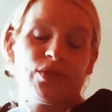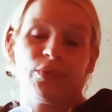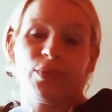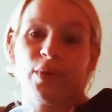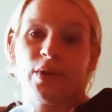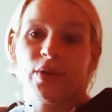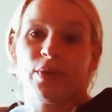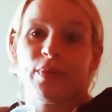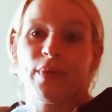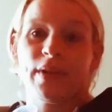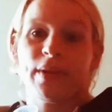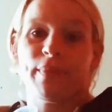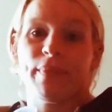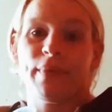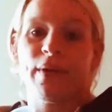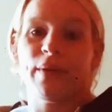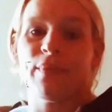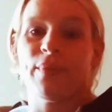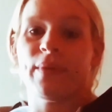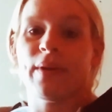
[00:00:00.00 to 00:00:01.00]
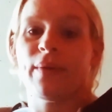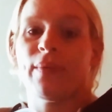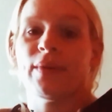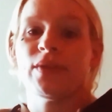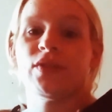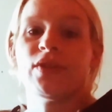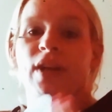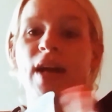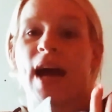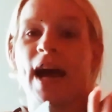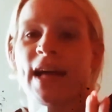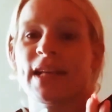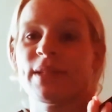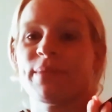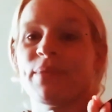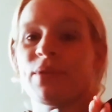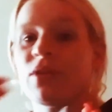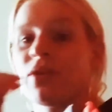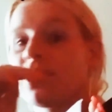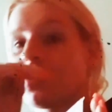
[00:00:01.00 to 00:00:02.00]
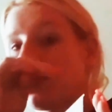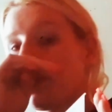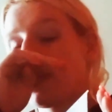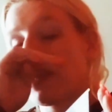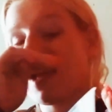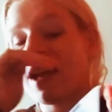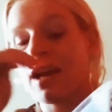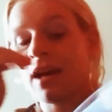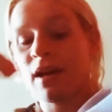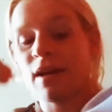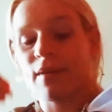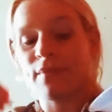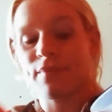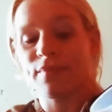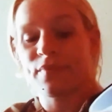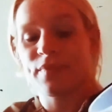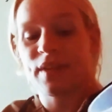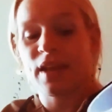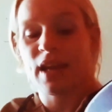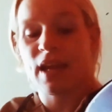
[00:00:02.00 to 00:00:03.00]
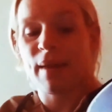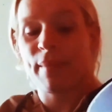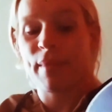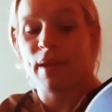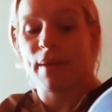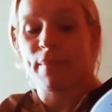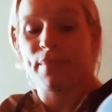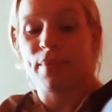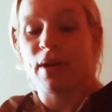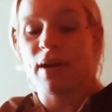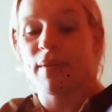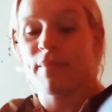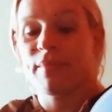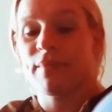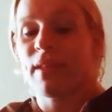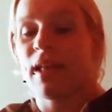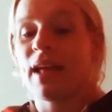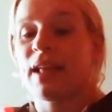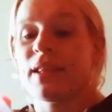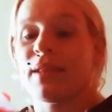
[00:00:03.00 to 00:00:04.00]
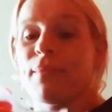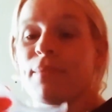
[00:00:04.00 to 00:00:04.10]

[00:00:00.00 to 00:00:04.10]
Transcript: to work with, but when I went to the hospital, they gave me a pump that the